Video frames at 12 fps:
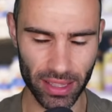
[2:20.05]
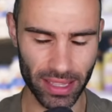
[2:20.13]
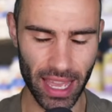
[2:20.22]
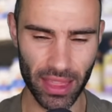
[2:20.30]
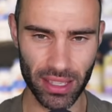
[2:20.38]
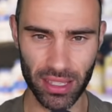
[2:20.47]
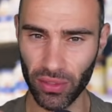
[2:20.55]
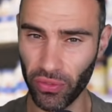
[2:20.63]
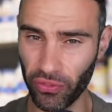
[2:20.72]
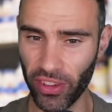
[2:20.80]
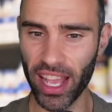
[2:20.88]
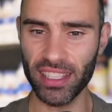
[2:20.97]
Now, this is
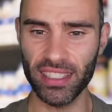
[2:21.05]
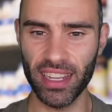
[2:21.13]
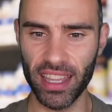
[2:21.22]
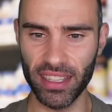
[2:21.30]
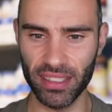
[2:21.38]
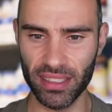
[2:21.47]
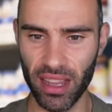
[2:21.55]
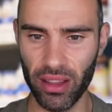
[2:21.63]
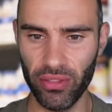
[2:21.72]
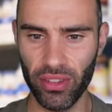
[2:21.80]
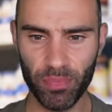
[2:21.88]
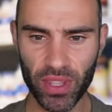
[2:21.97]
fascinating stuff.